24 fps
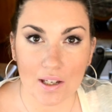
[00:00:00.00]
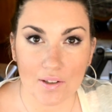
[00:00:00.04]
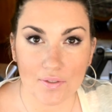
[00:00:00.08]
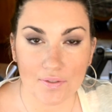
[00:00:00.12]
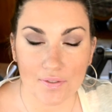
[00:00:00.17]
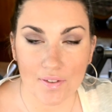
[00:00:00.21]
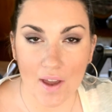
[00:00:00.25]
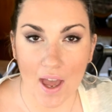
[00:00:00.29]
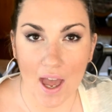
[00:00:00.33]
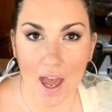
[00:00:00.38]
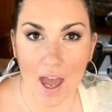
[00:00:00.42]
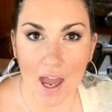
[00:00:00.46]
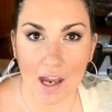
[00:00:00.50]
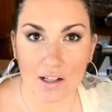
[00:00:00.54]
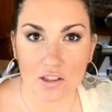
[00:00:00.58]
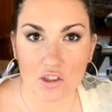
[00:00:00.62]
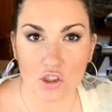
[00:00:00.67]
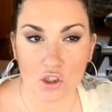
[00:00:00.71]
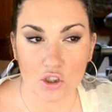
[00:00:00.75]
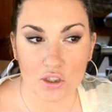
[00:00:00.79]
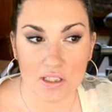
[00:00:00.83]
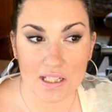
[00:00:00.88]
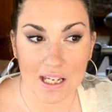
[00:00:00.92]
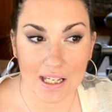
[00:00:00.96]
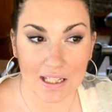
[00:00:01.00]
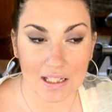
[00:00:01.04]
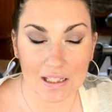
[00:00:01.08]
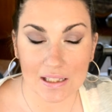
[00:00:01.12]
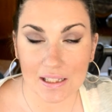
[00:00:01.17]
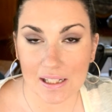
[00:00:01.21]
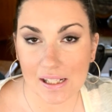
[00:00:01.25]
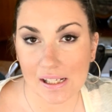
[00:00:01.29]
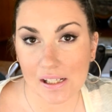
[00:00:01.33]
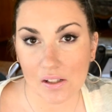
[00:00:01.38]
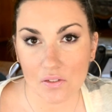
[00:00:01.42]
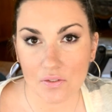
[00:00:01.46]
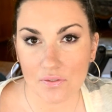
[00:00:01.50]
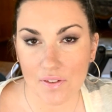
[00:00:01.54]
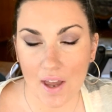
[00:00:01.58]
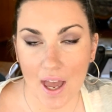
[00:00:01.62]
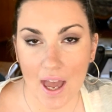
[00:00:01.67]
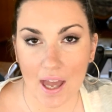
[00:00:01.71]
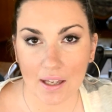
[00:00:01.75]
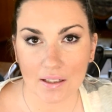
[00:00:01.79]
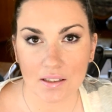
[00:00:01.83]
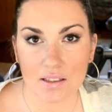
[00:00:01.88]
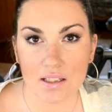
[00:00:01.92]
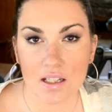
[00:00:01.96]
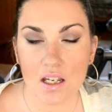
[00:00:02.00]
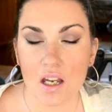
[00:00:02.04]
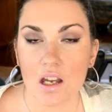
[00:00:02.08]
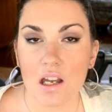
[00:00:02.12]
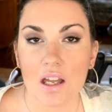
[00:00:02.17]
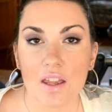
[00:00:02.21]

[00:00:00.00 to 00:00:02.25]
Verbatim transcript: effect or tingling effect.